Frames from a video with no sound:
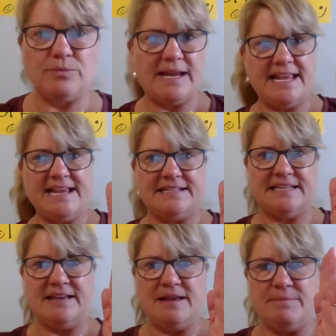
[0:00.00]
right
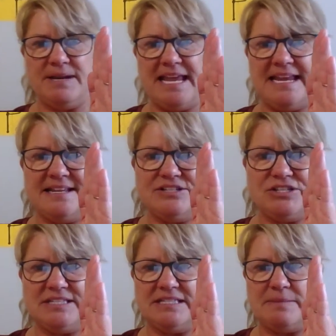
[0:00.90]
handy, but 8
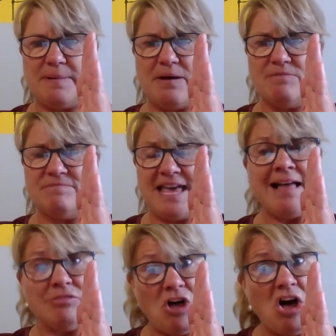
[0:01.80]
inches is about that
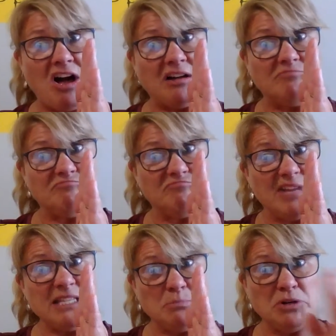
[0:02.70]
long.
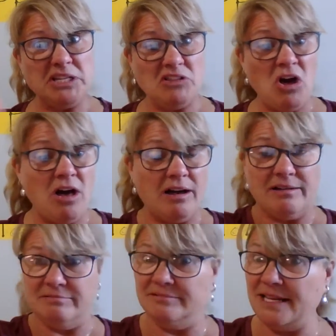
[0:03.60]
That's pretty long.
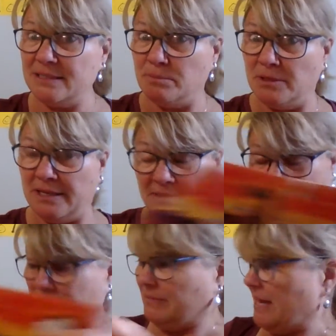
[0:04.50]
That's pretty,
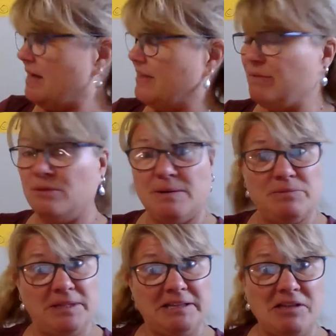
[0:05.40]
yeah, that would be
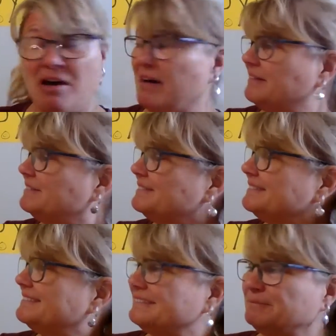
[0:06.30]
really long,
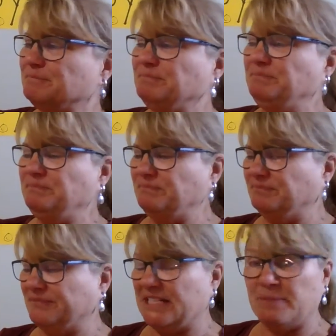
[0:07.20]

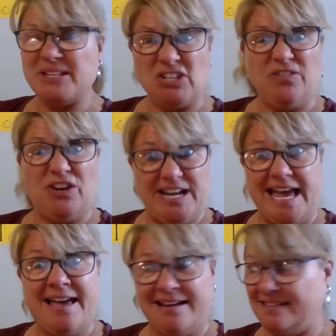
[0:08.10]
especially for an
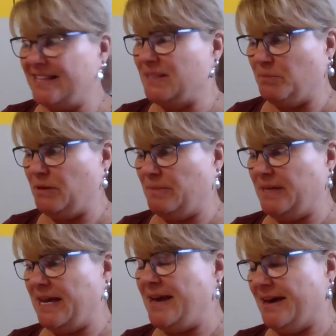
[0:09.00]
egg. That's a pretty big
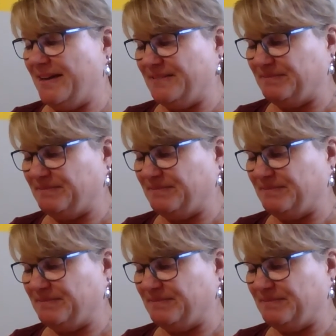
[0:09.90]
egg.